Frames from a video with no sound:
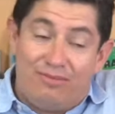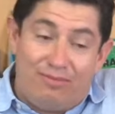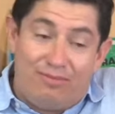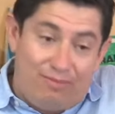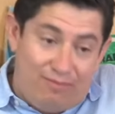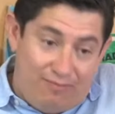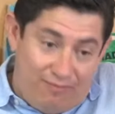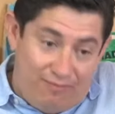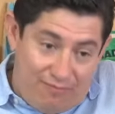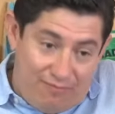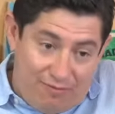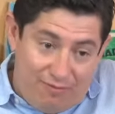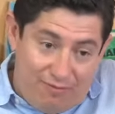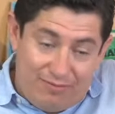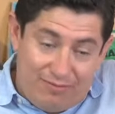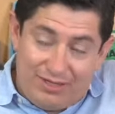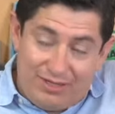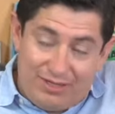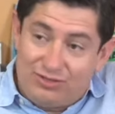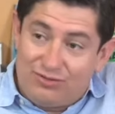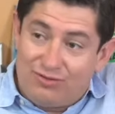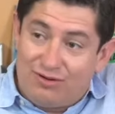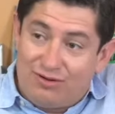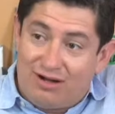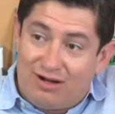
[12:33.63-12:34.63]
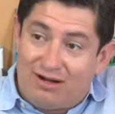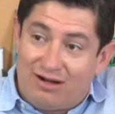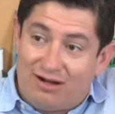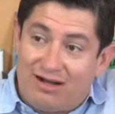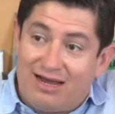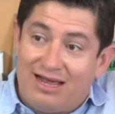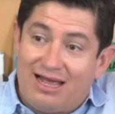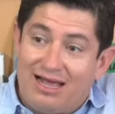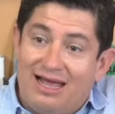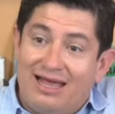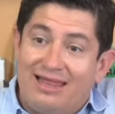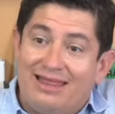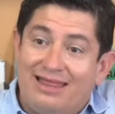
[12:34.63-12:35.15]
from the sugar,
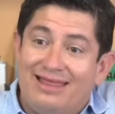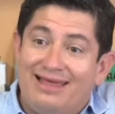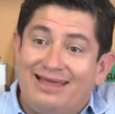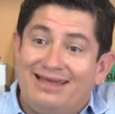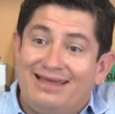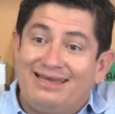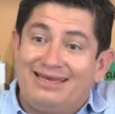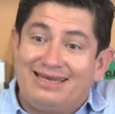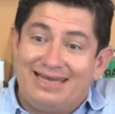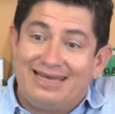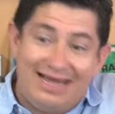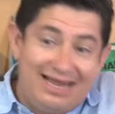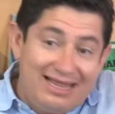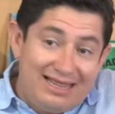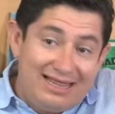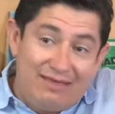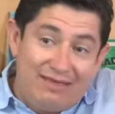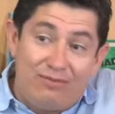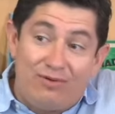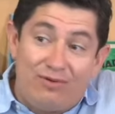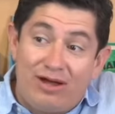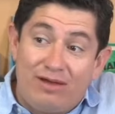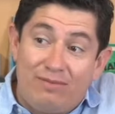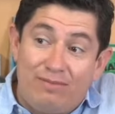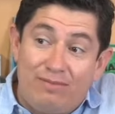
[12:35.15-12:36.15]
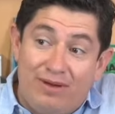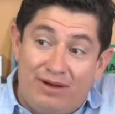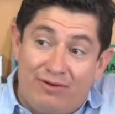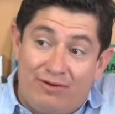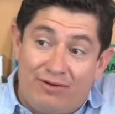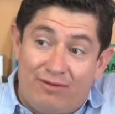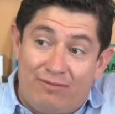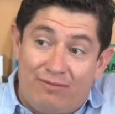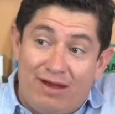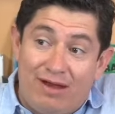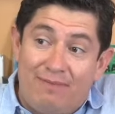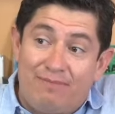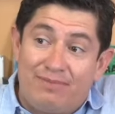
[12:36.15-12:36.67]
and then tell the brain
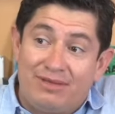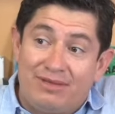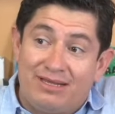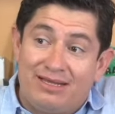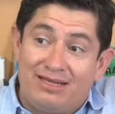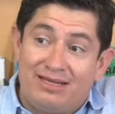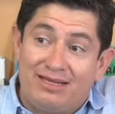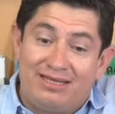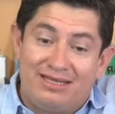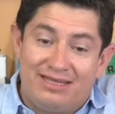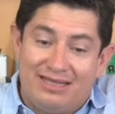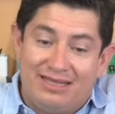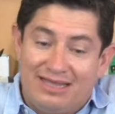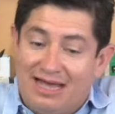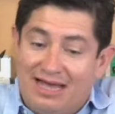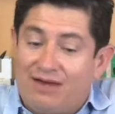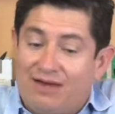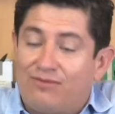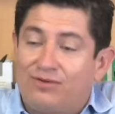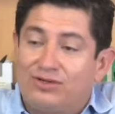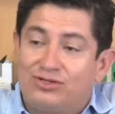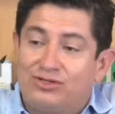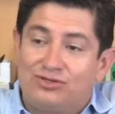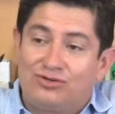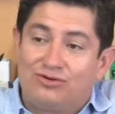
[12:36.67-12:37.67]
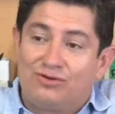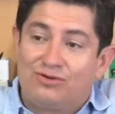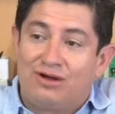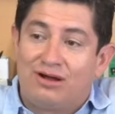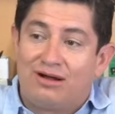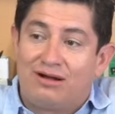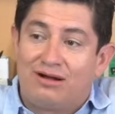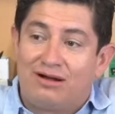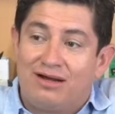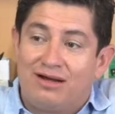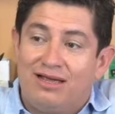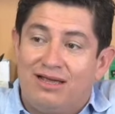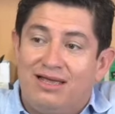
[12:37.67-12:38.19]
very rapidly that was
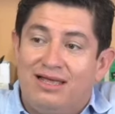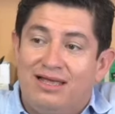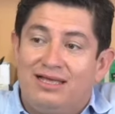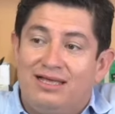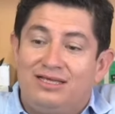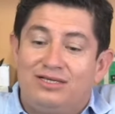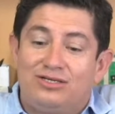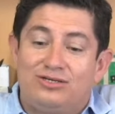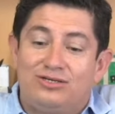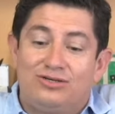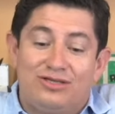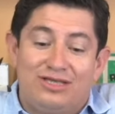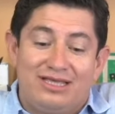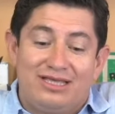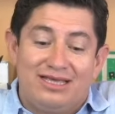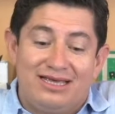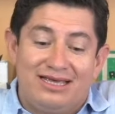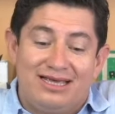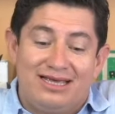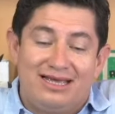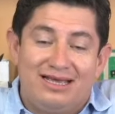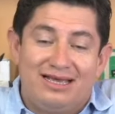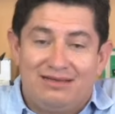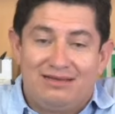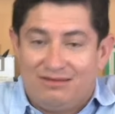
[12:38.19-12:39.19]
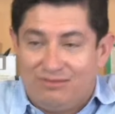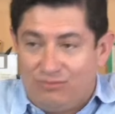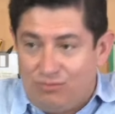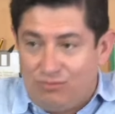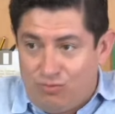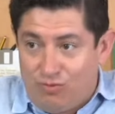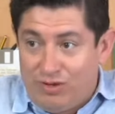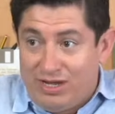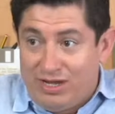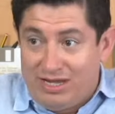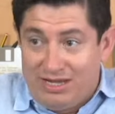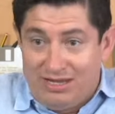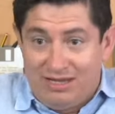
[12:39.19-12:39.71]
sugar. So
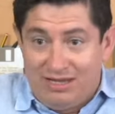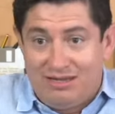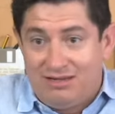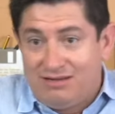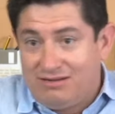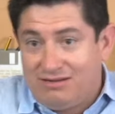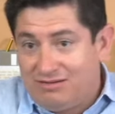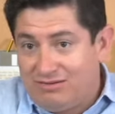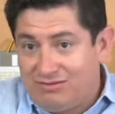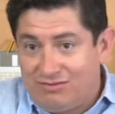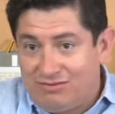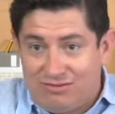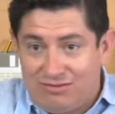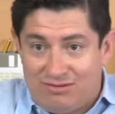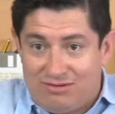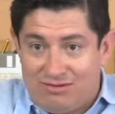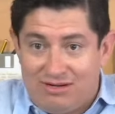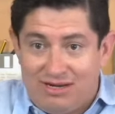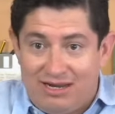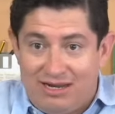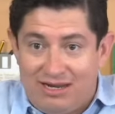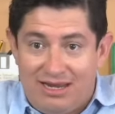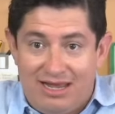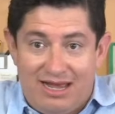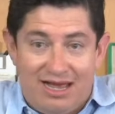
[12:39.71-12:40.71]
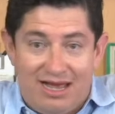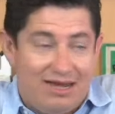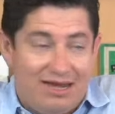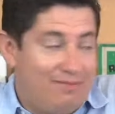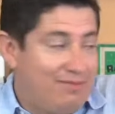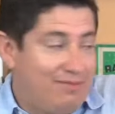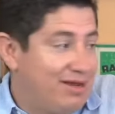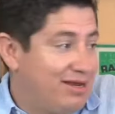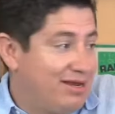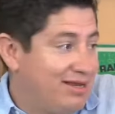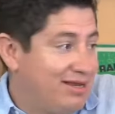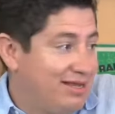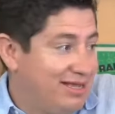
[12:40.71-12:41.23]
we, or any
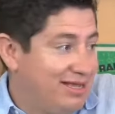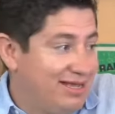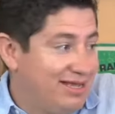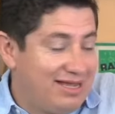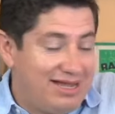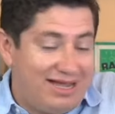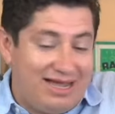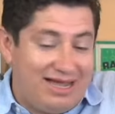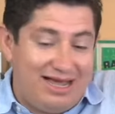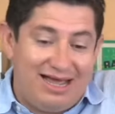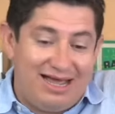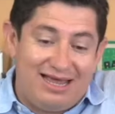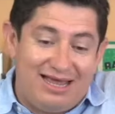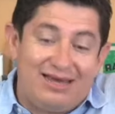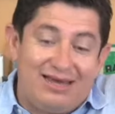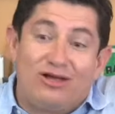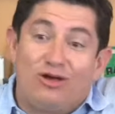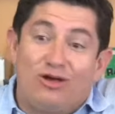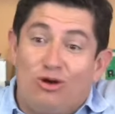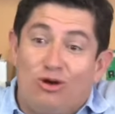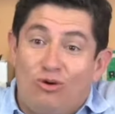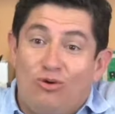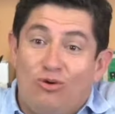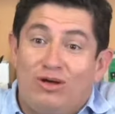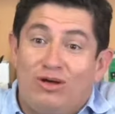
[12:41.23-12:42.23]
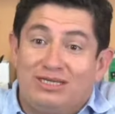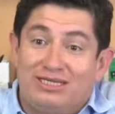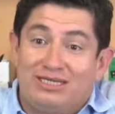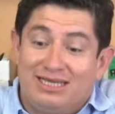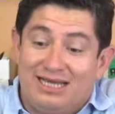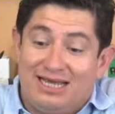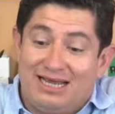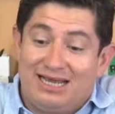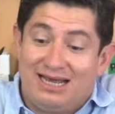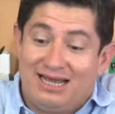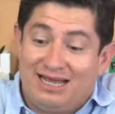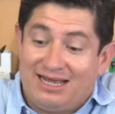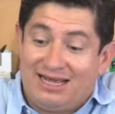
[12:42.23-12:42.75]
animal, can go and
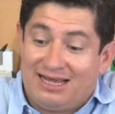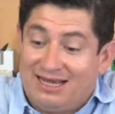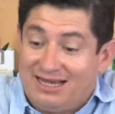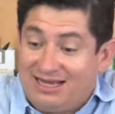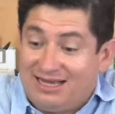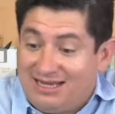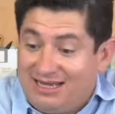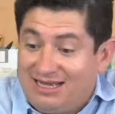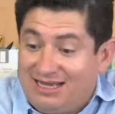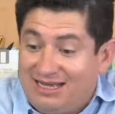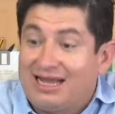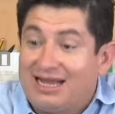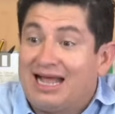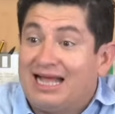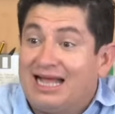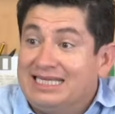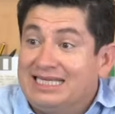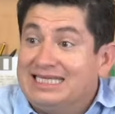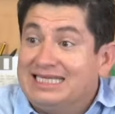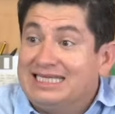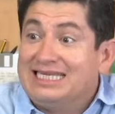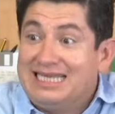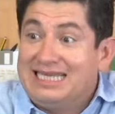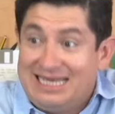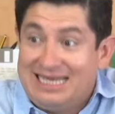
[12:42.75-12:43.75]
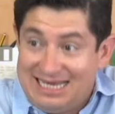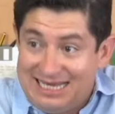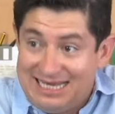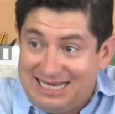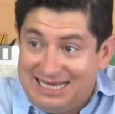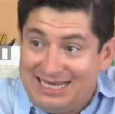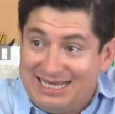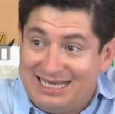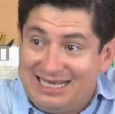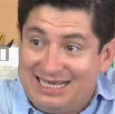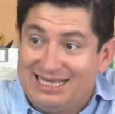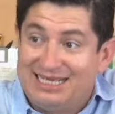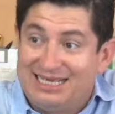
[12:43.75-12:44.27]
say, like, can see
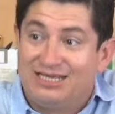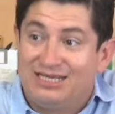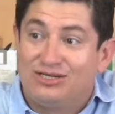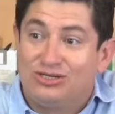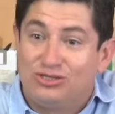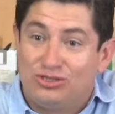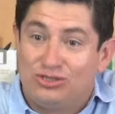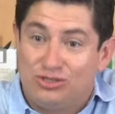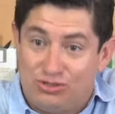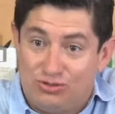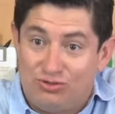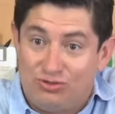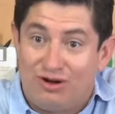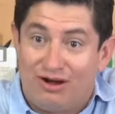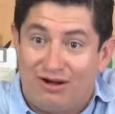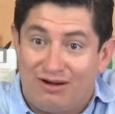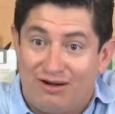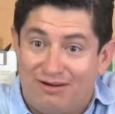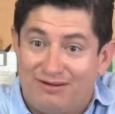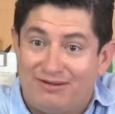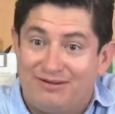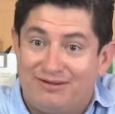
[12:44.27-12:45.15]
sugar.